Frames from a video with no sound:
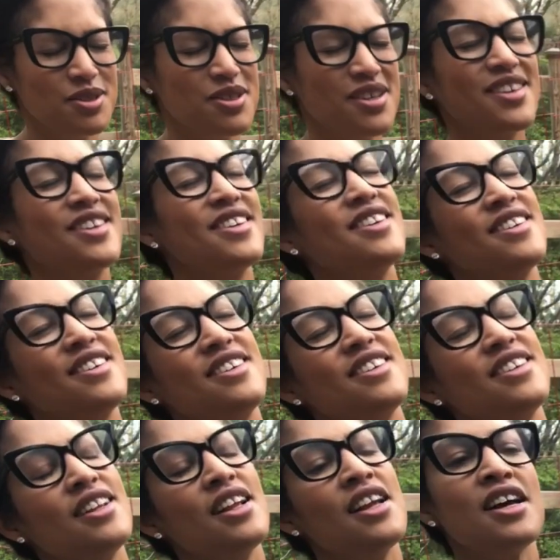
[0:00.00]
so
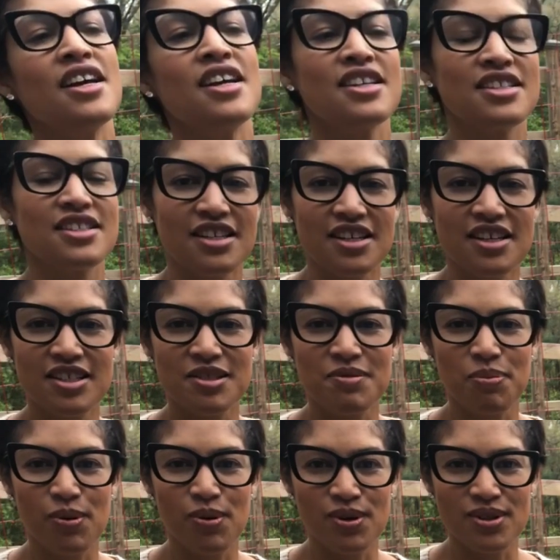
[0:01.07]
seeds,
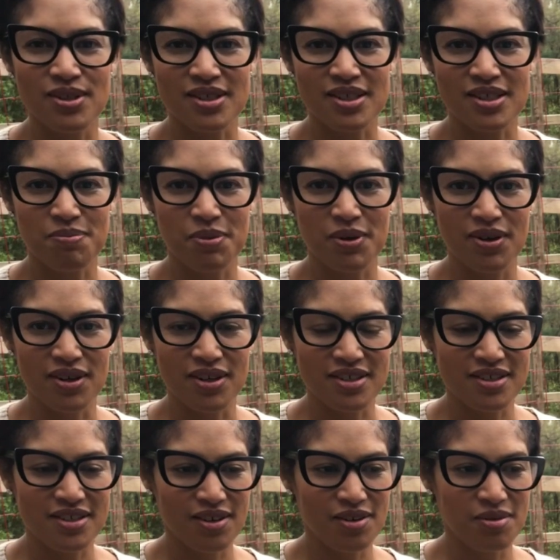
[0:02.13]
spores, and
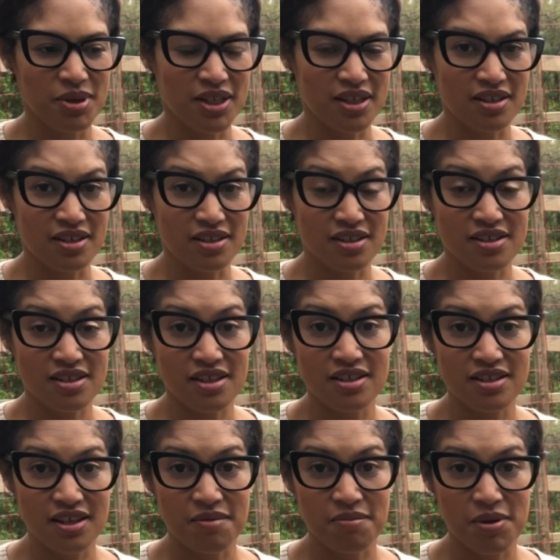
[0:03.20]
spirits. Oh my goodness, it's gonna
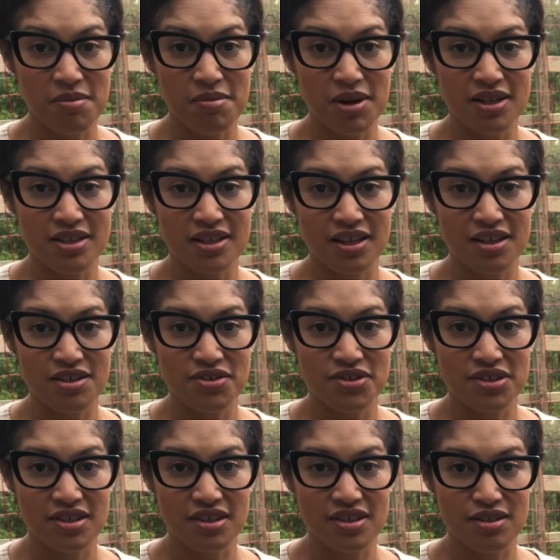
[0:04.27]
take me a minute to get
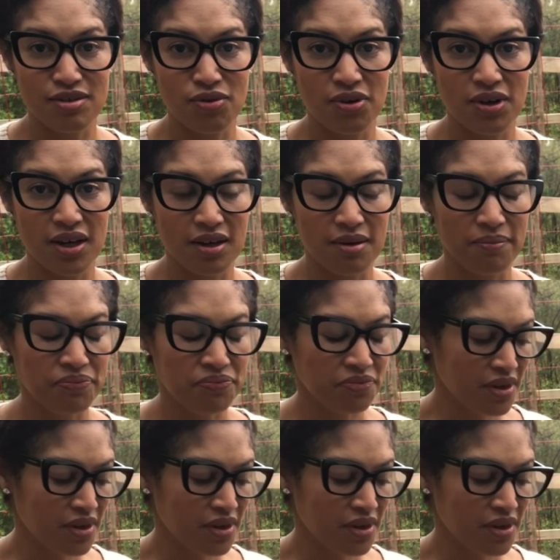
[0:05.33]
used to this new name.